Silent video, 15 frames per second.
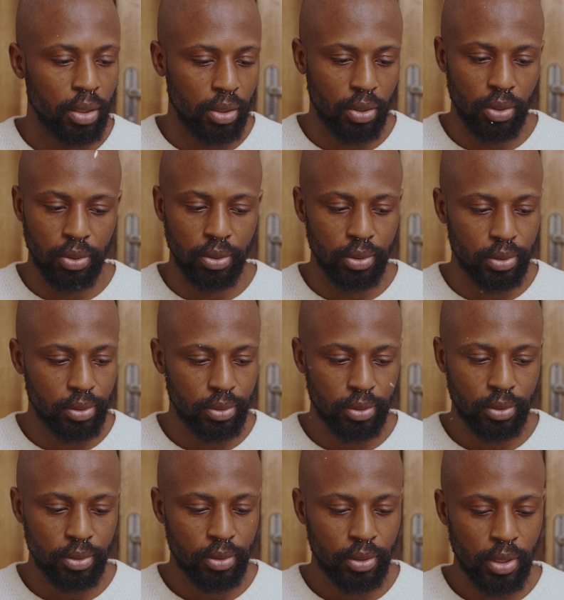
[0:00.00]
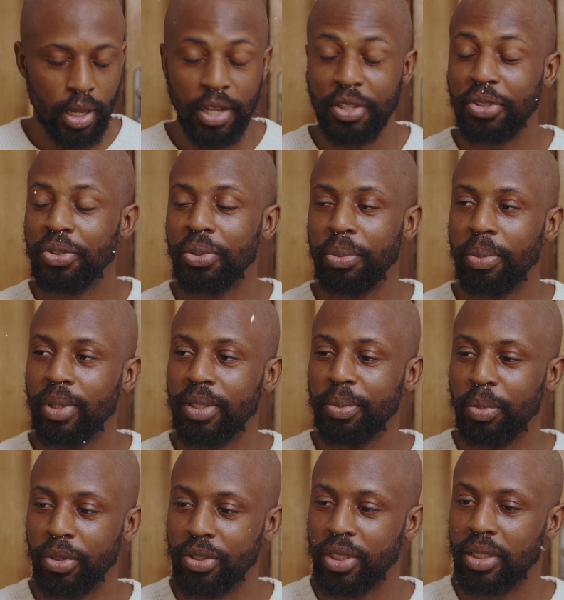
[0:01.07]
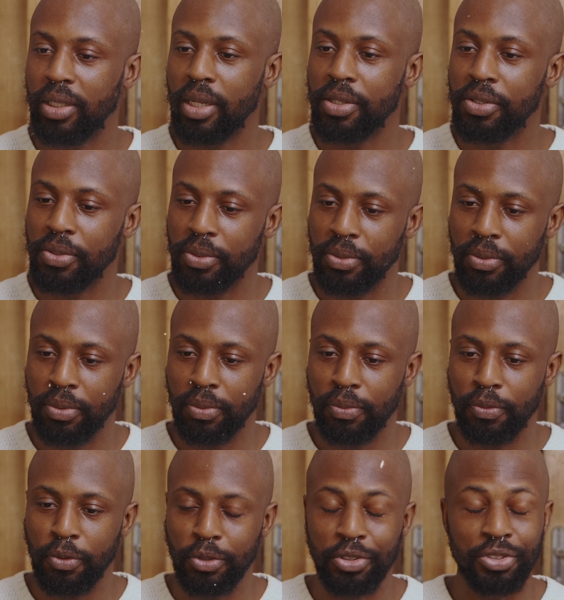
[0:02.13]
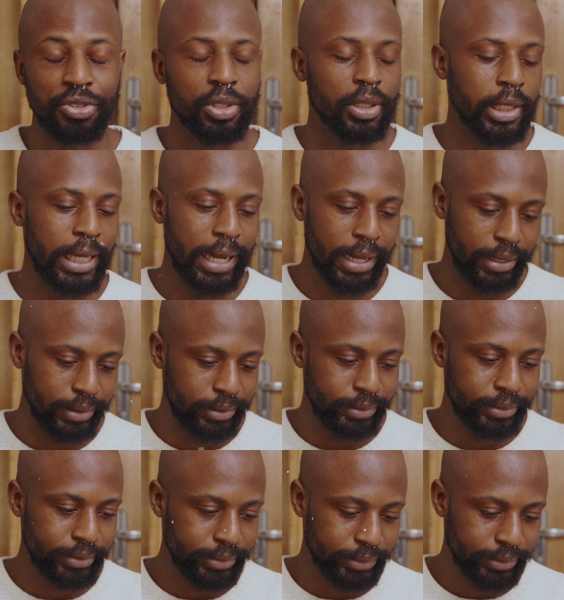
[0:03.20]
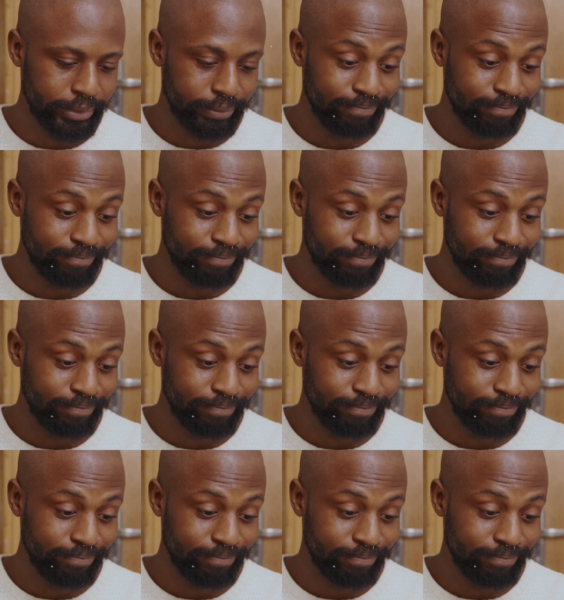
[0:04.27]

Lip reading: God, I just remember the budget I saw for street lights.